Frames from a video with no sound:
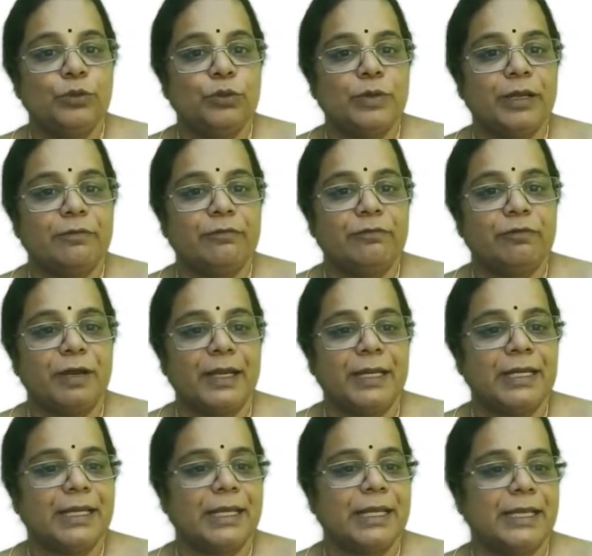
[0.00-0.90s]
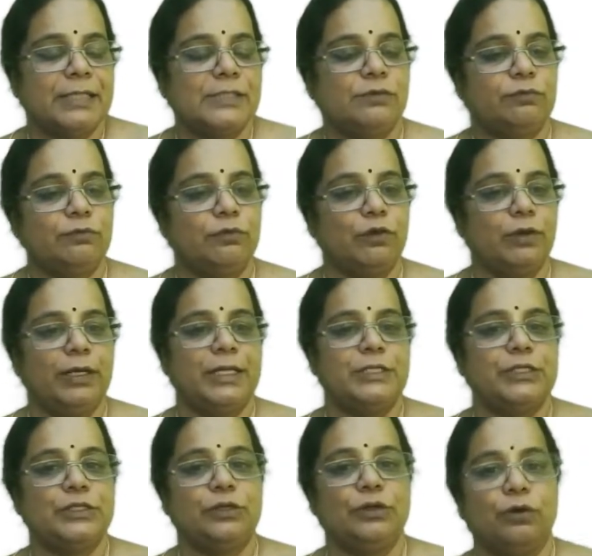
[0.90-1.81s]
you can file a case of
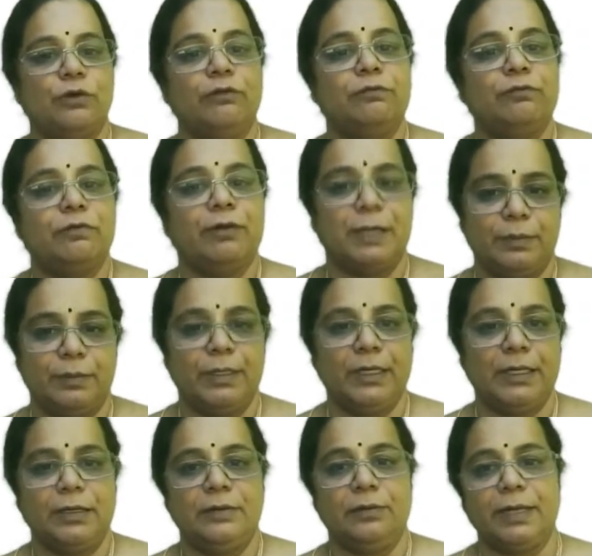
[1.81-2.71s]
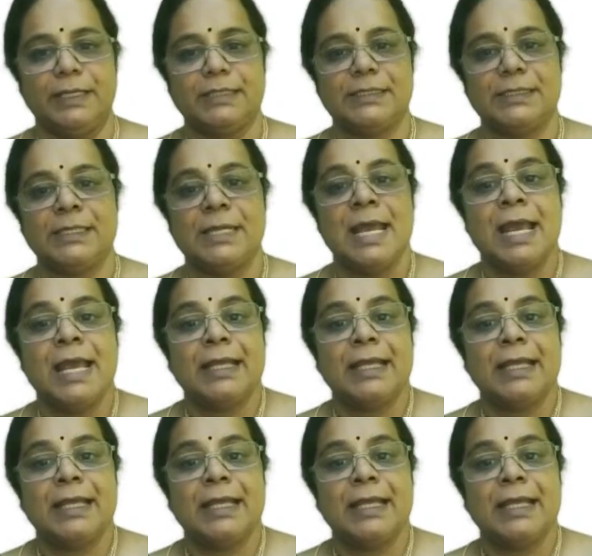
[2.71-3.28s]
violation of fundamental rights.